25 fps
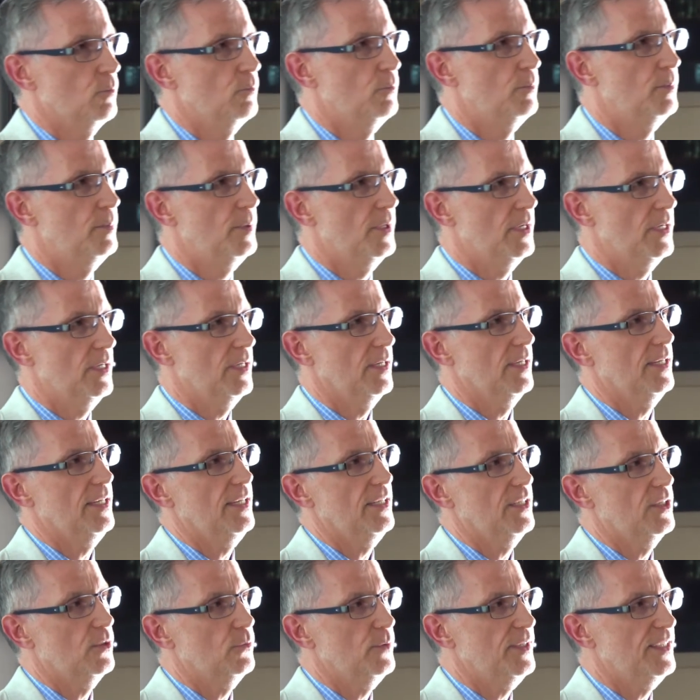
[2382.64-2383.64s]
But, you
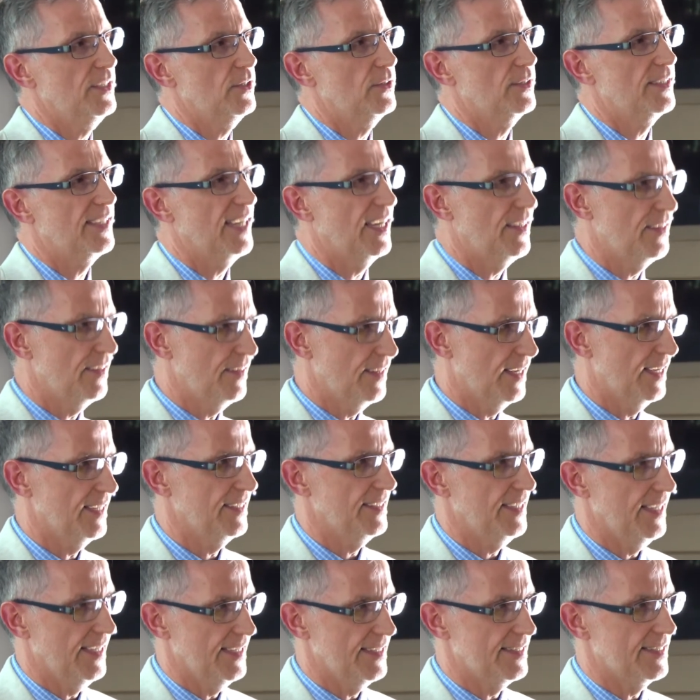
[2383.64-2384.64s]
know, we don't gather that
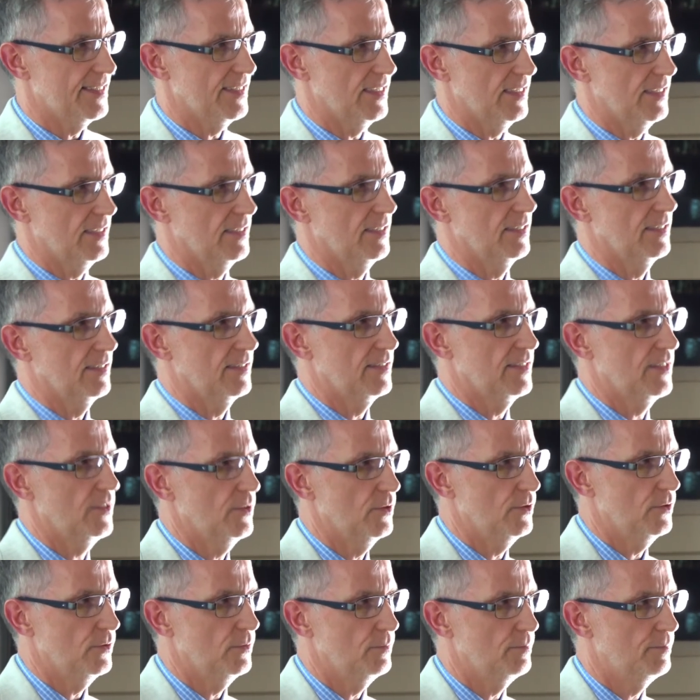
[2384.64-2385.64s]
data
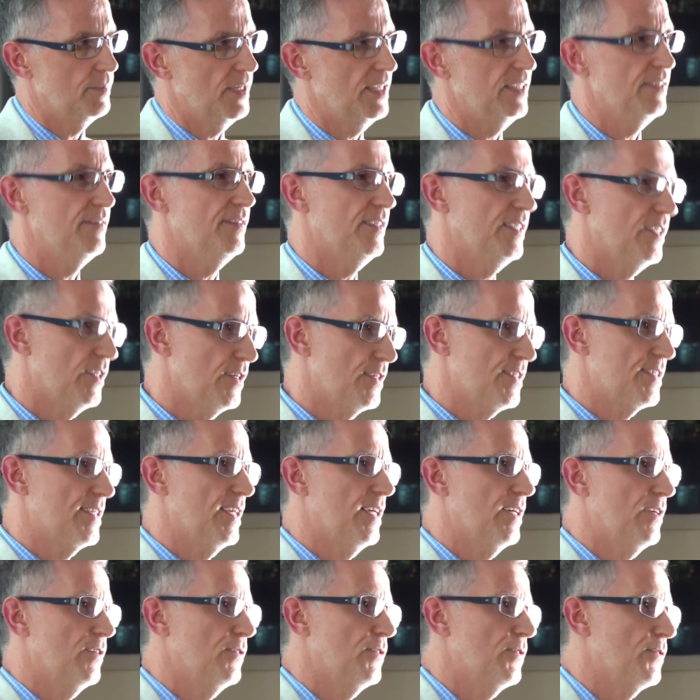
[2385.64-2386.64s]
to benefit
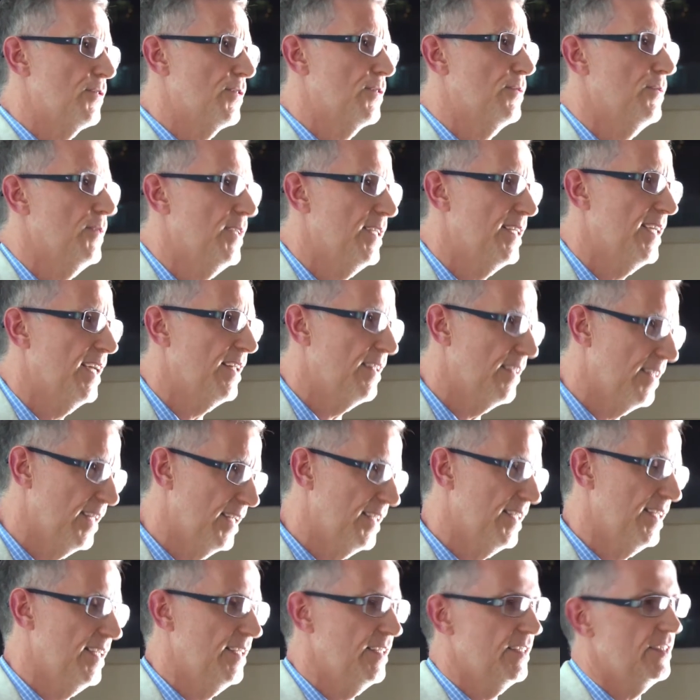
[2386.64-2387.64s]
ourselves. We gather that
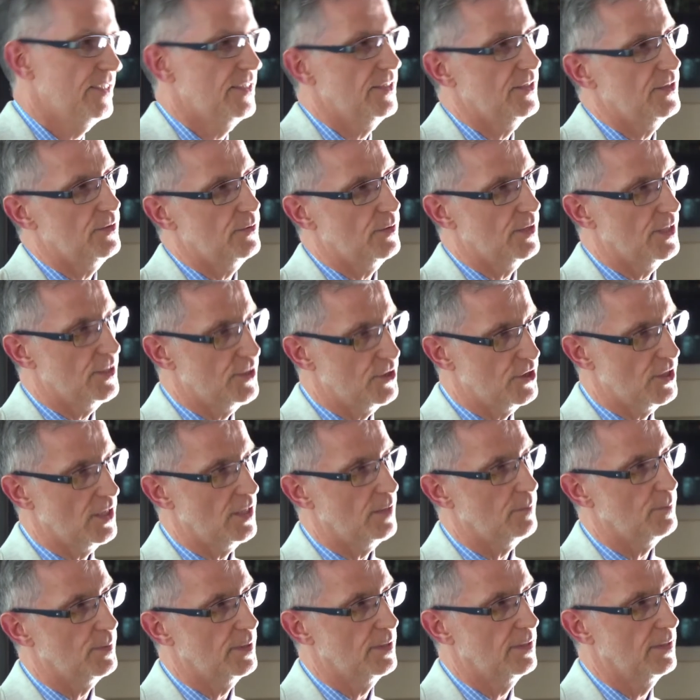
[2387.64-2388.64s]
data to do our
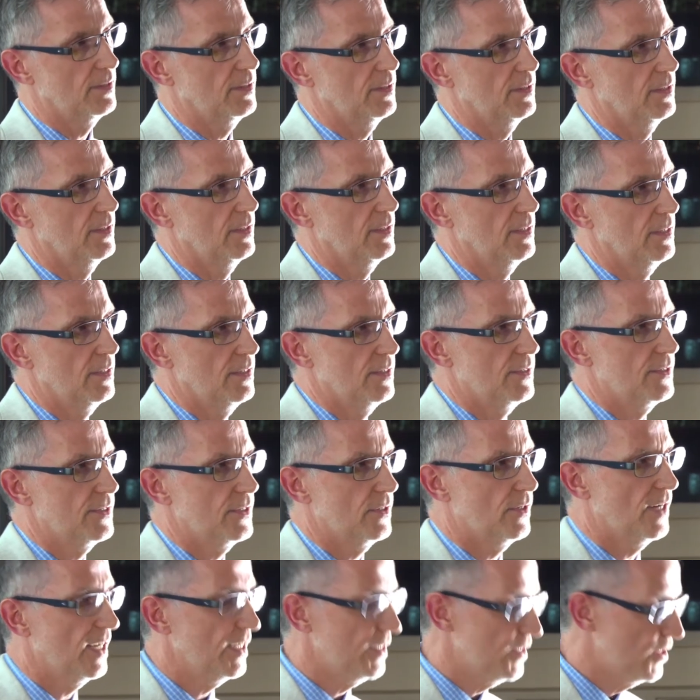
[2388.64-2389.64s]
job.
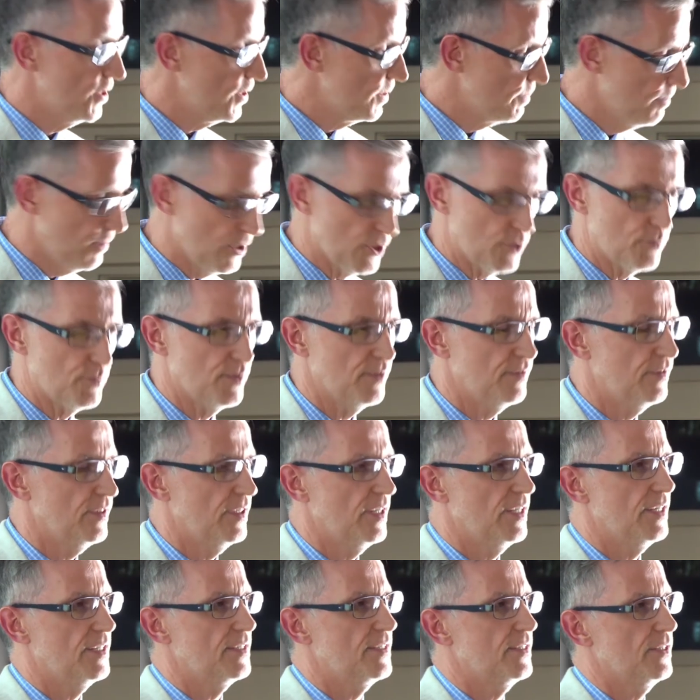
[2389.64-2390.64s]
So I'd just much
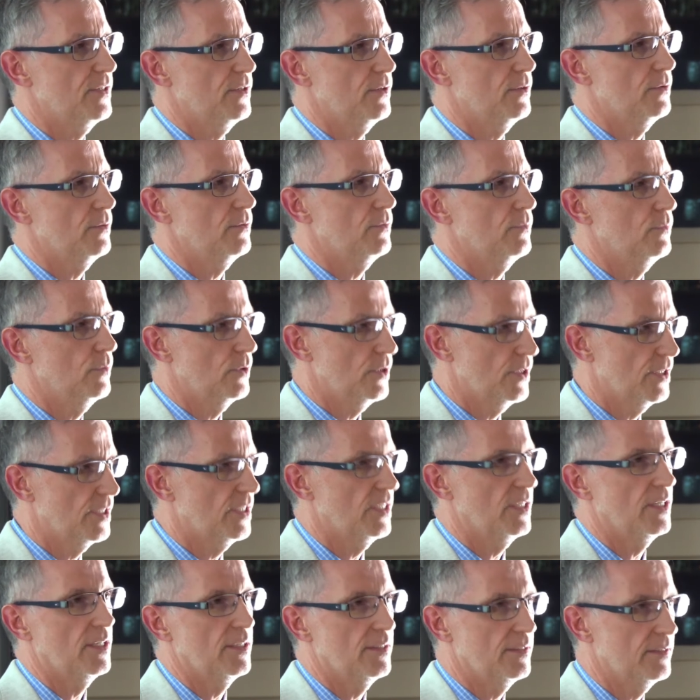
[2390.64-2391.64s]
prefer to work
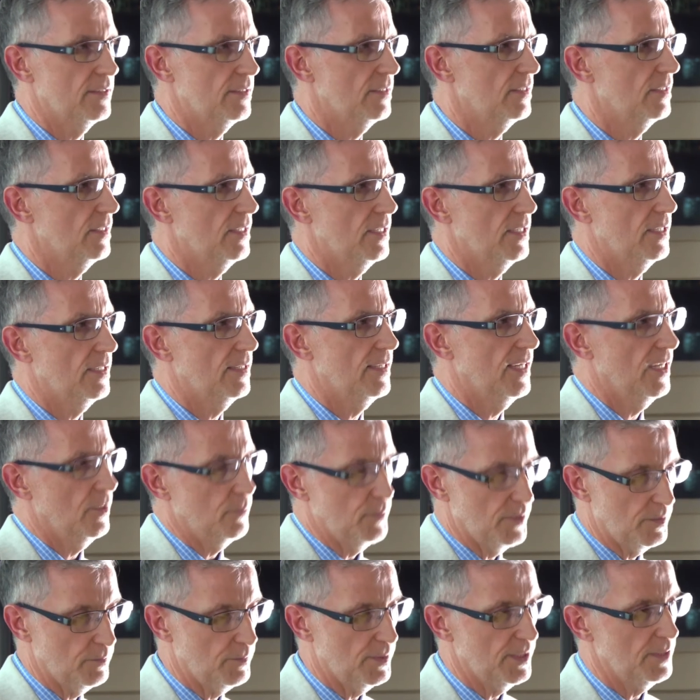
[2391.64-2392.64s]
on
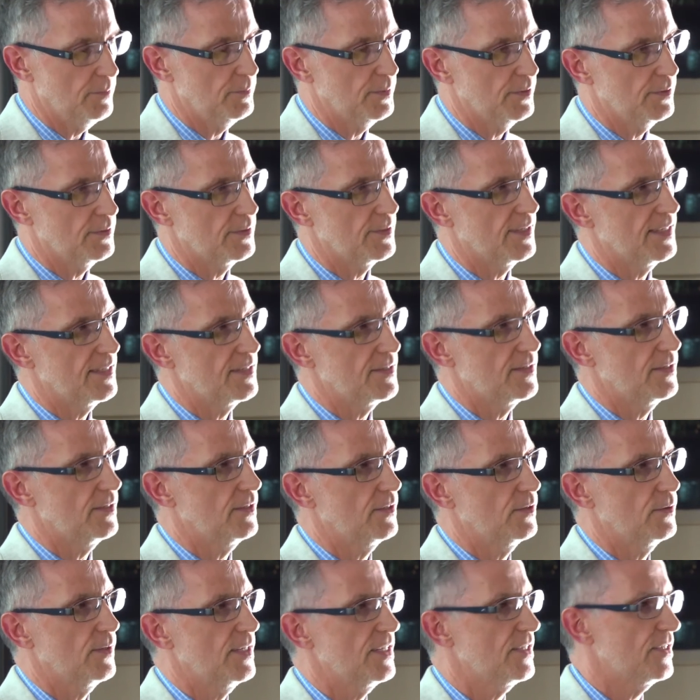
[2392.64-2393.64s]
helping people to answer their
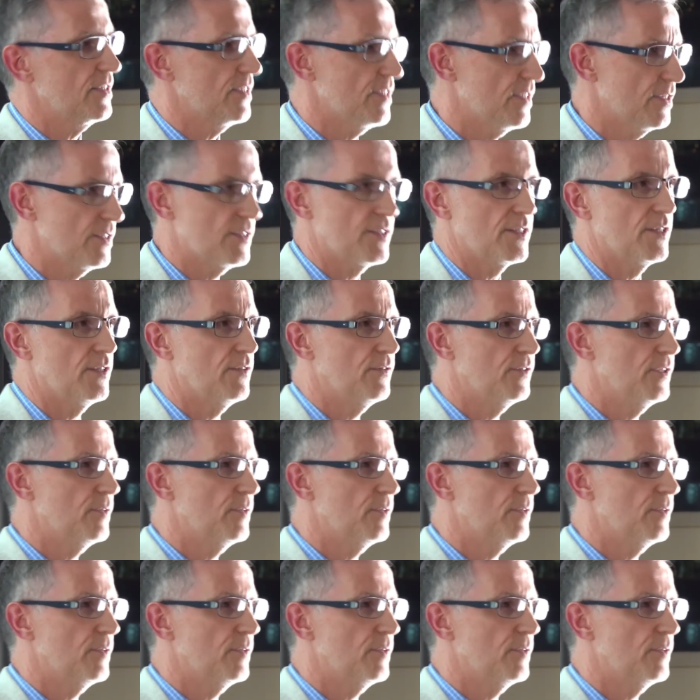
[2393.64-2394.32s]
questions and solve their